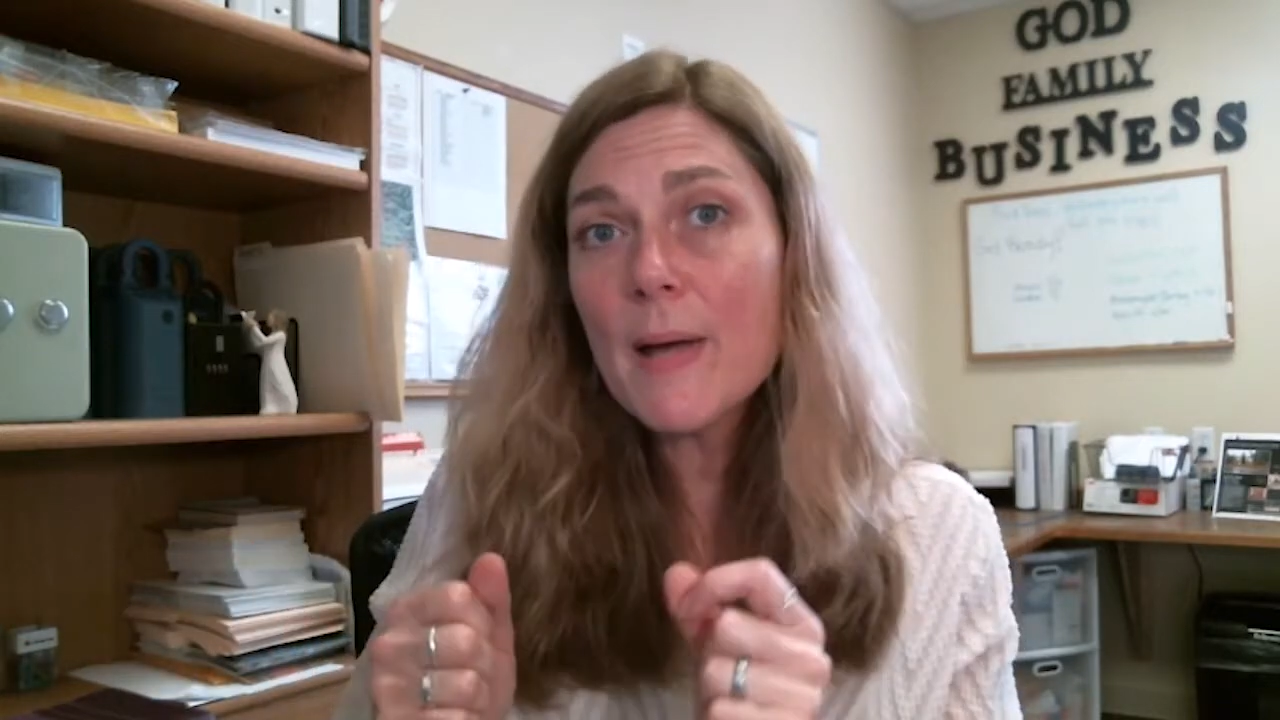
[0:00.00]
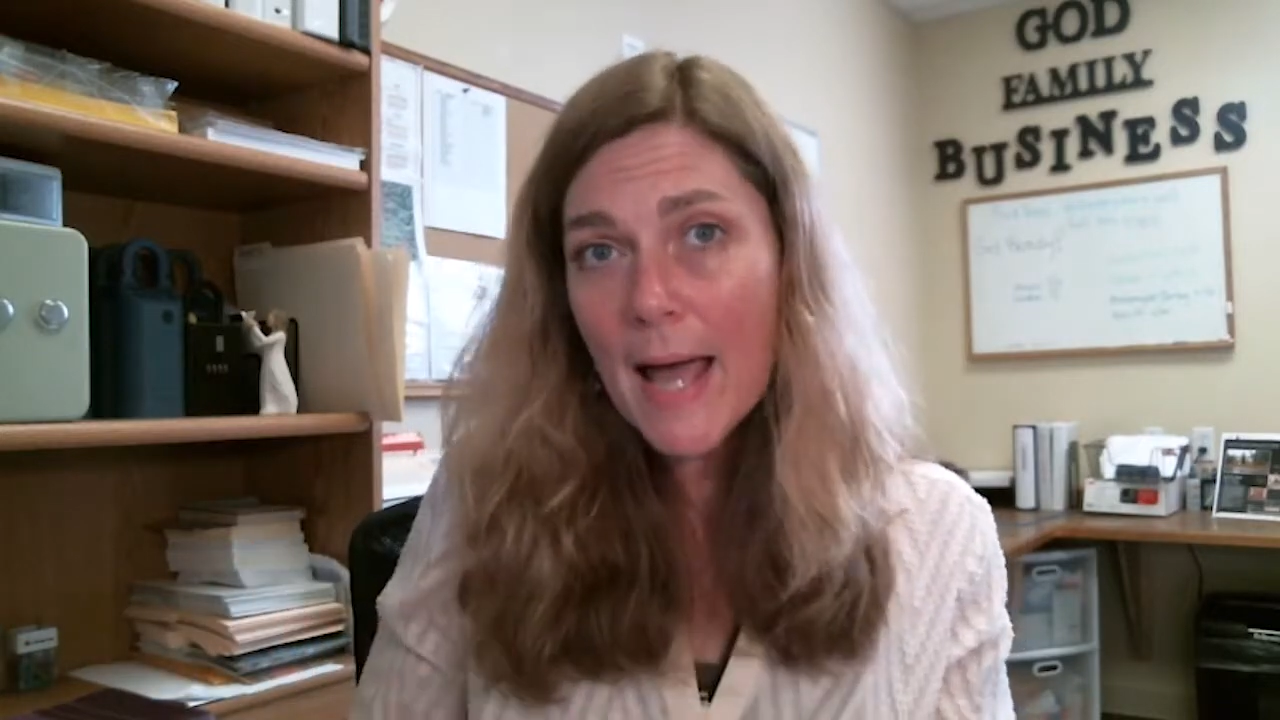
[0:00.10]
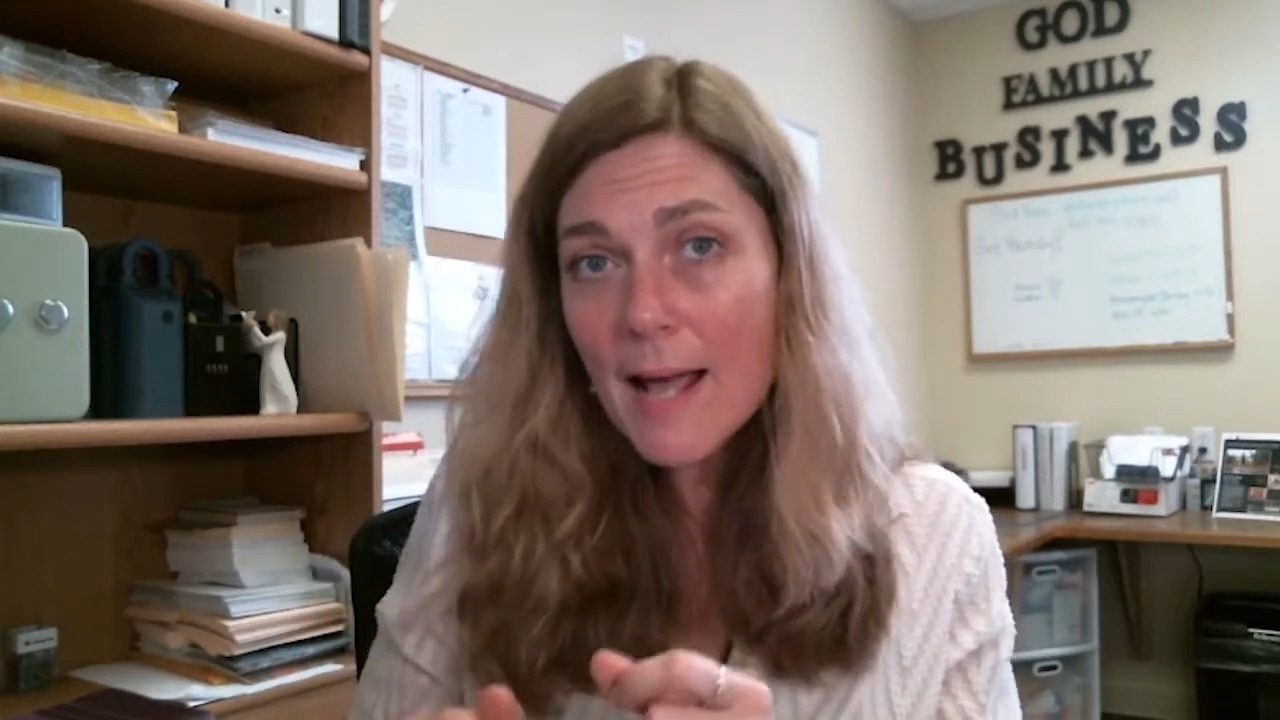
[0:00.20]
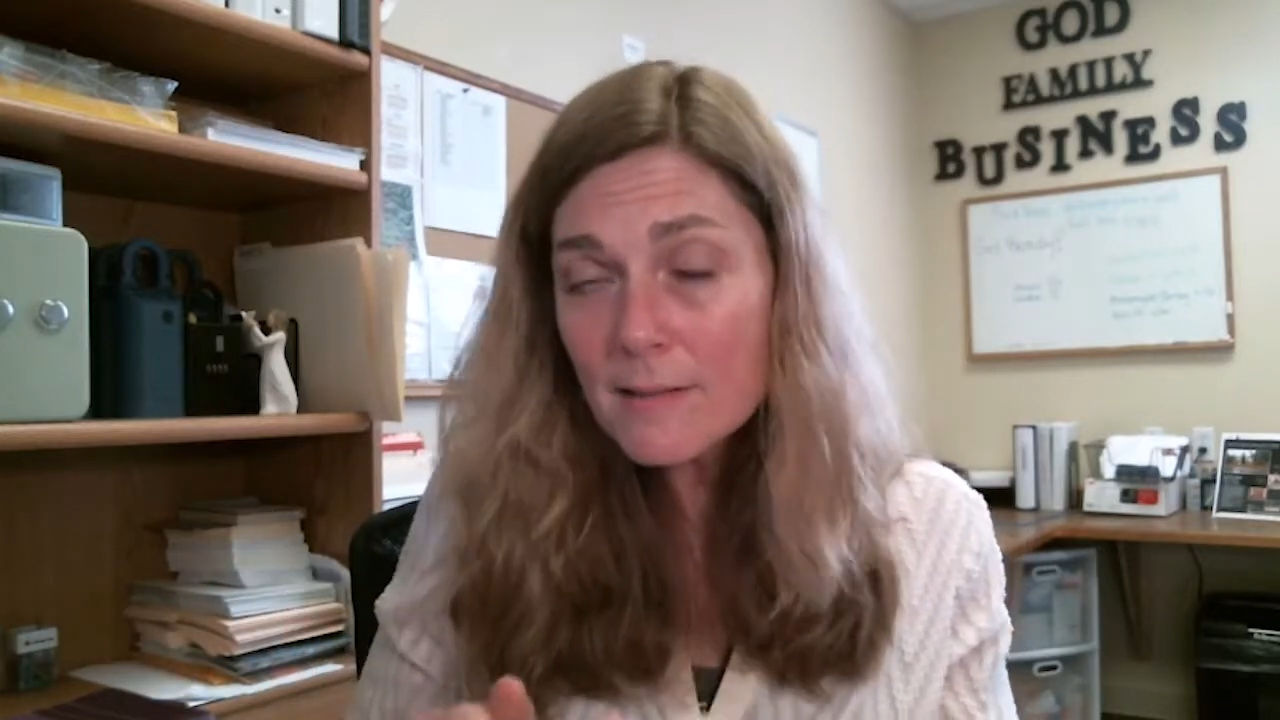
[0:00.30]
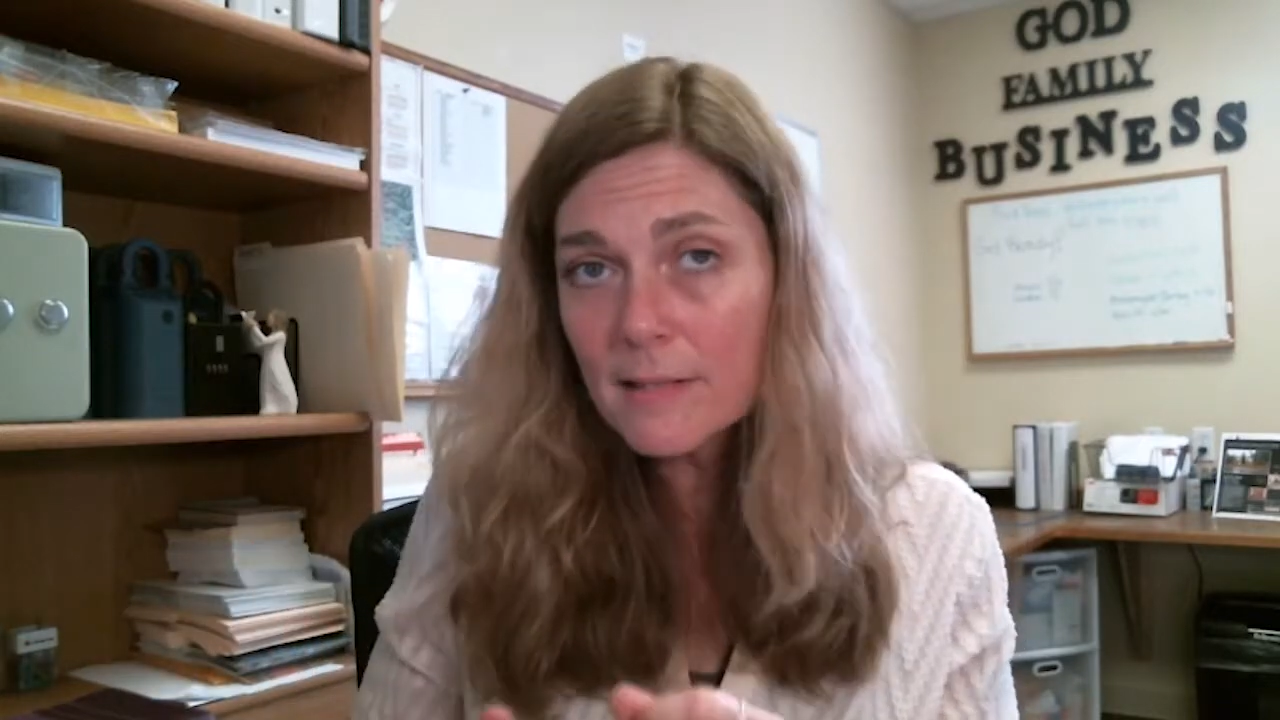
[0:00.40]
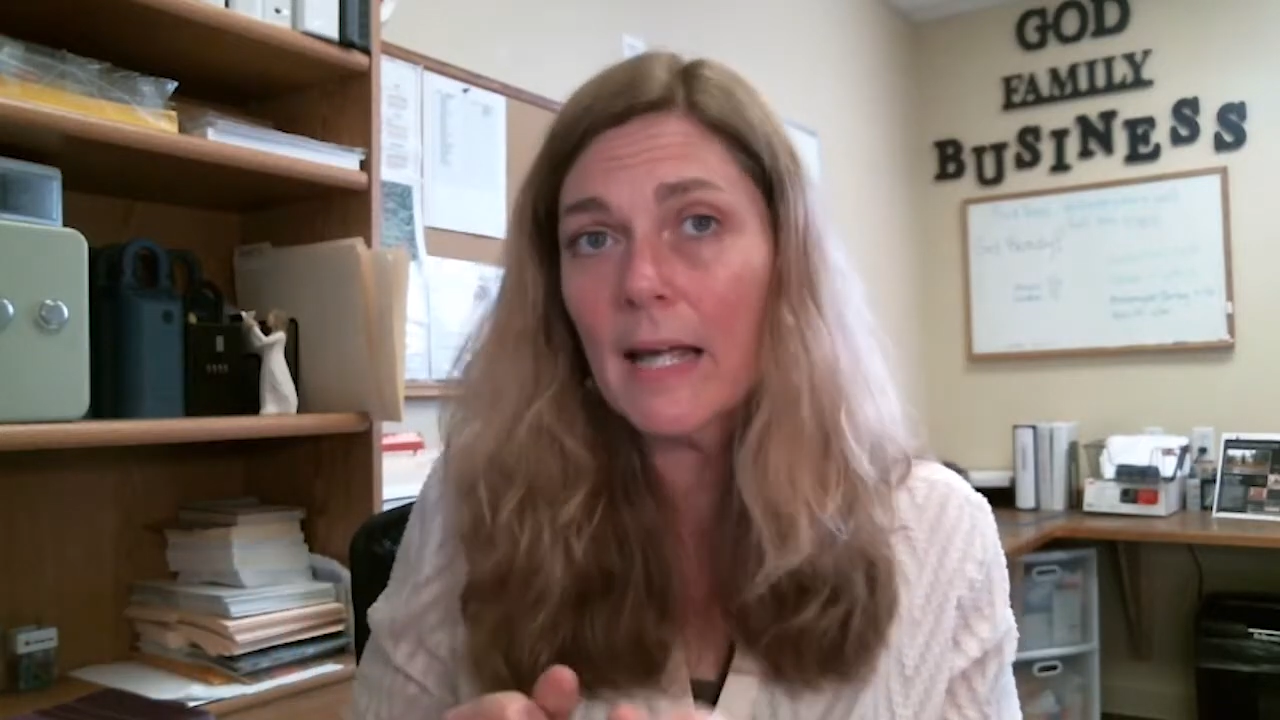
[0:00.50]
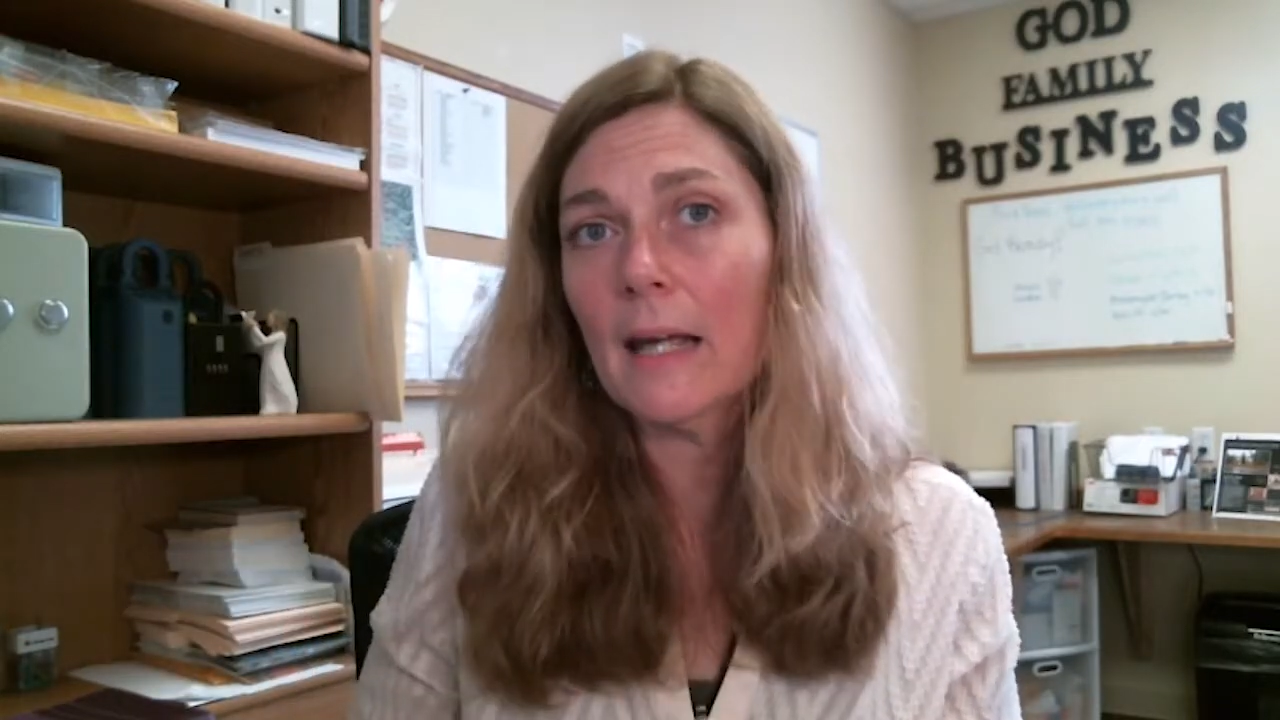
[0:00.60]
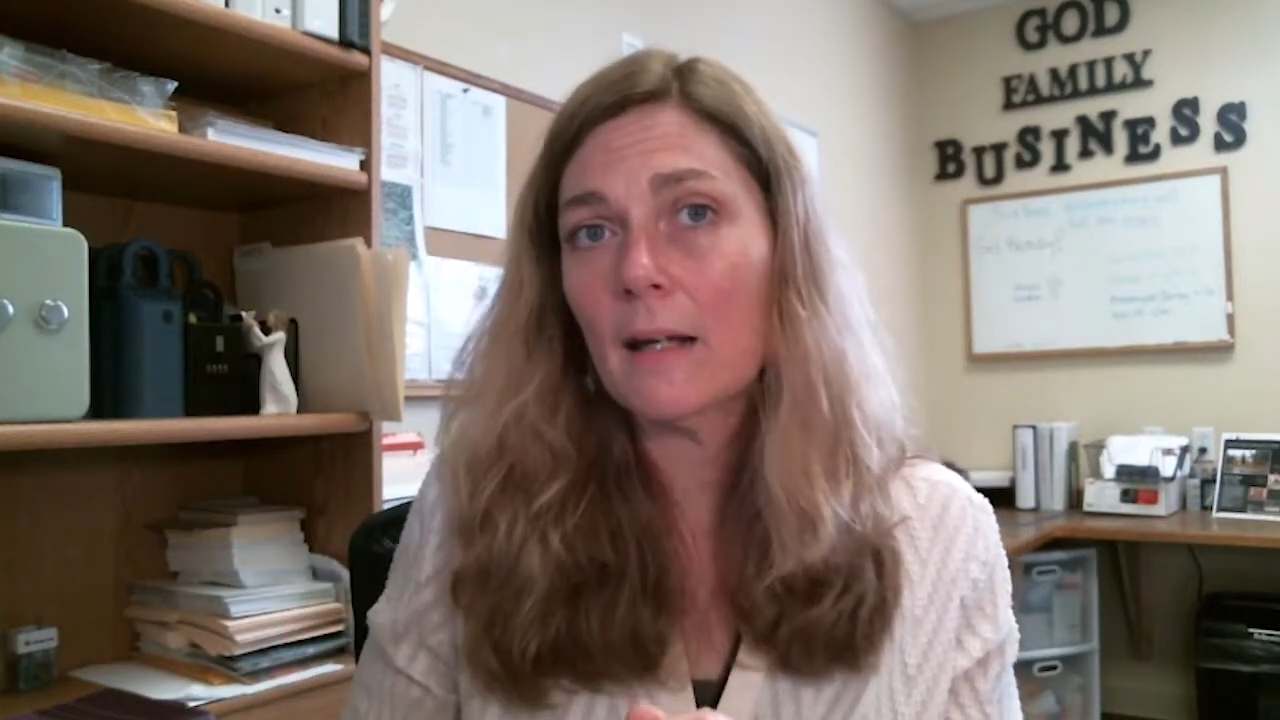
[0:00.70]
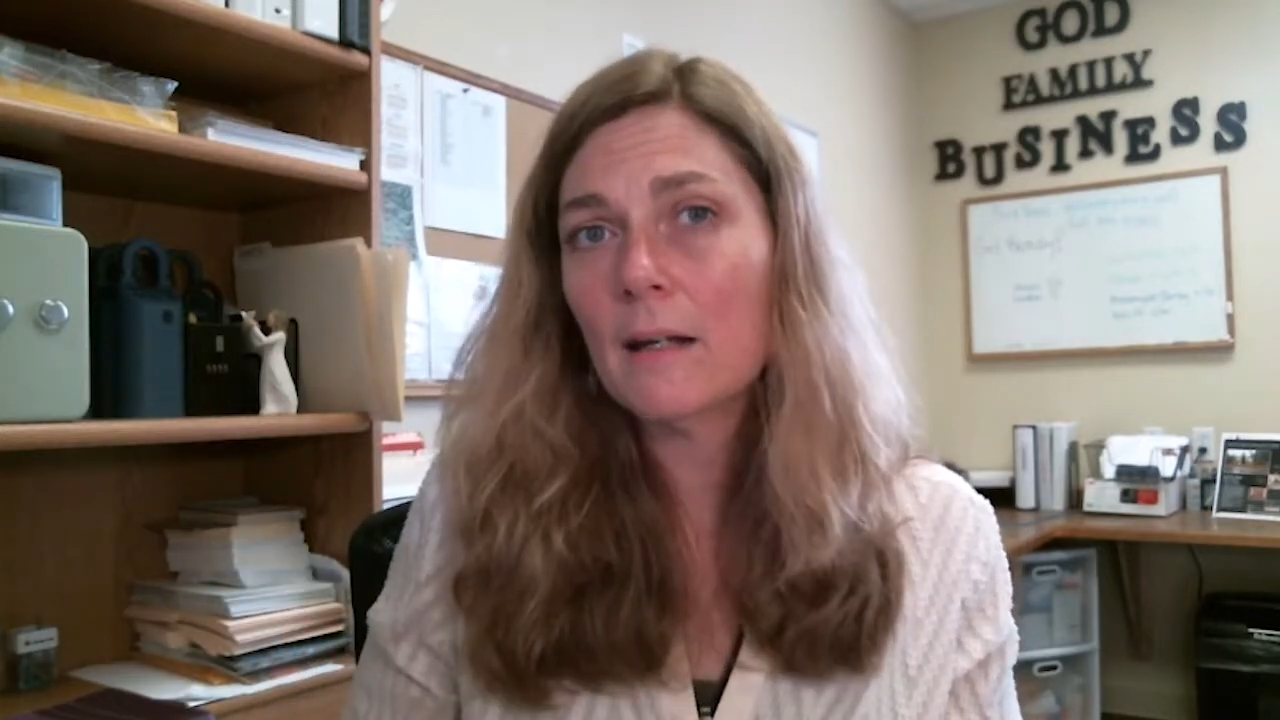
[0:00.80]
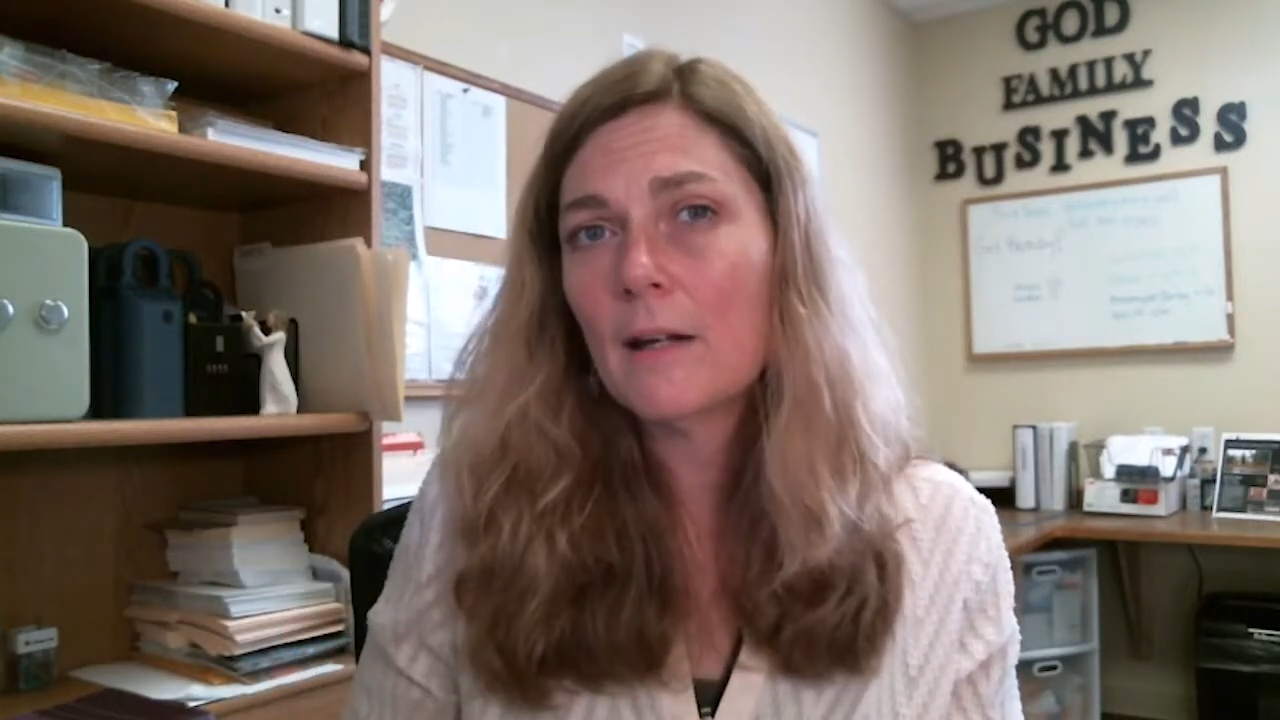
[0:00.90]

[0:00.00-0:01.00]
asking,